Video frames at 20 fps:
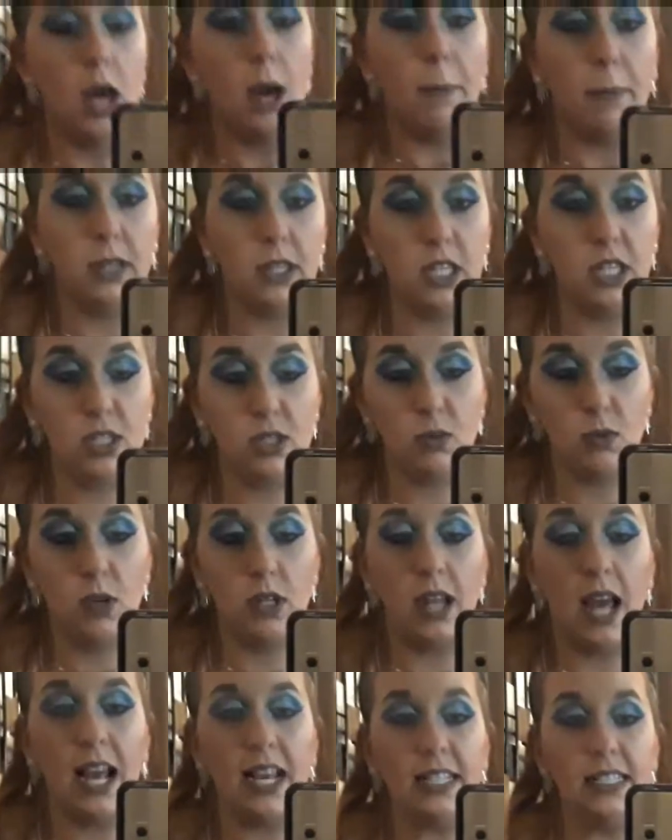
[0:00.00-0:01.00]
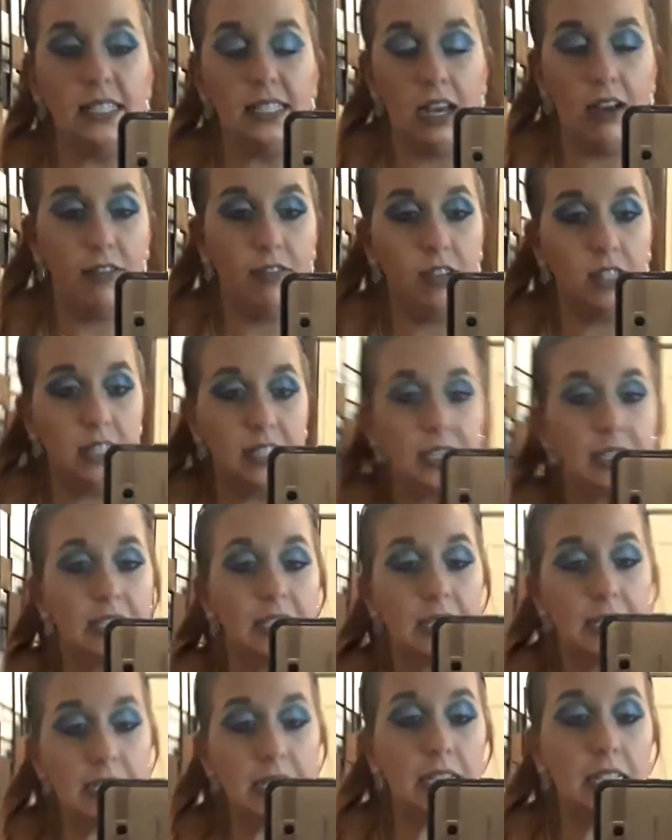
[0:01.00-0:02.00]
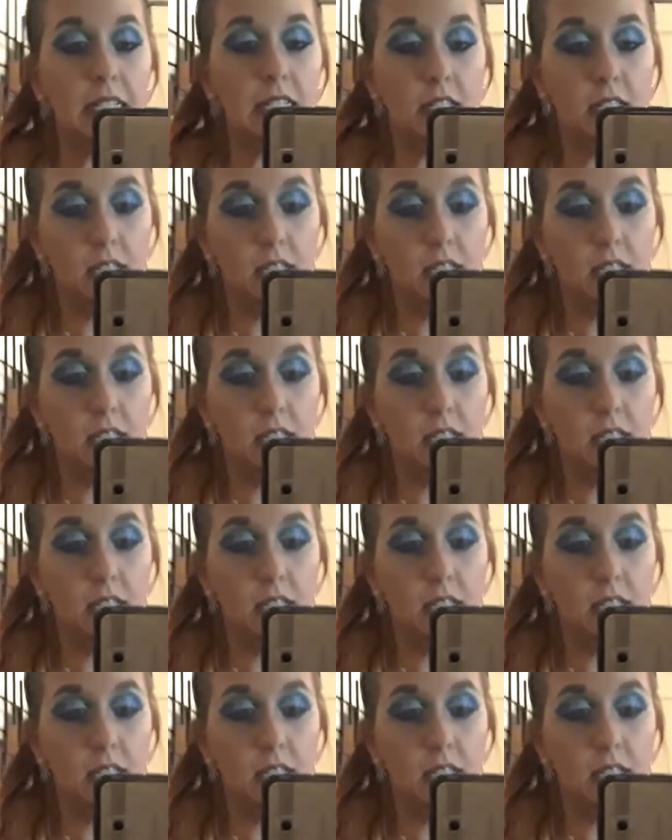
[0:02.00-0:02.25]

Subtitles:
But this one I definitely needed